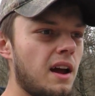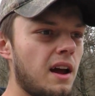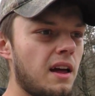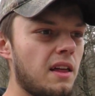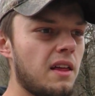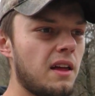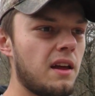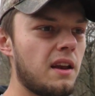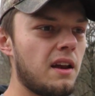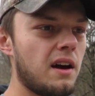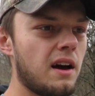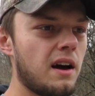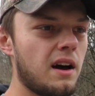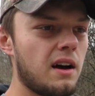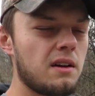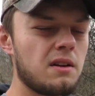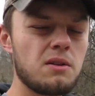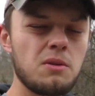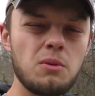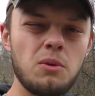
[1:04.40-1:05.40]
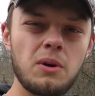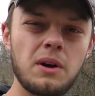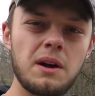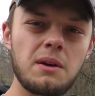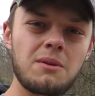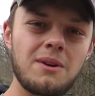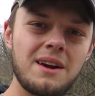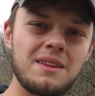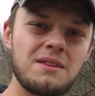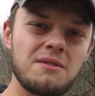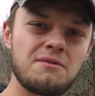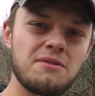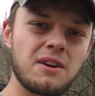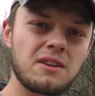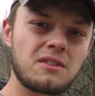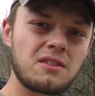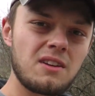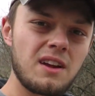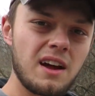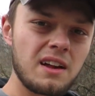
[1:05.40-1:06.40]
and then we'll get right to
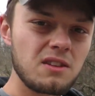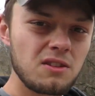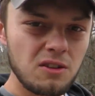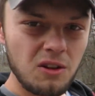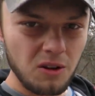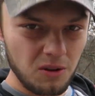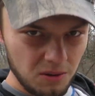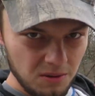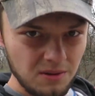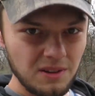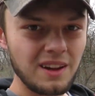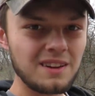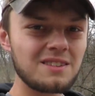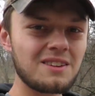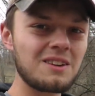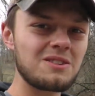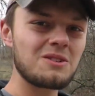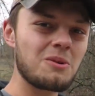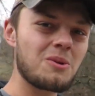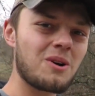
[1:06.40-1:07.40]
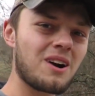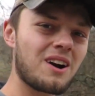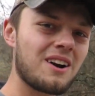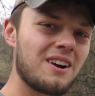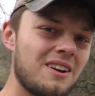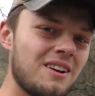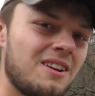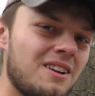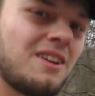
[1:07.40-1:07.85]
fixing that. So let's get to work.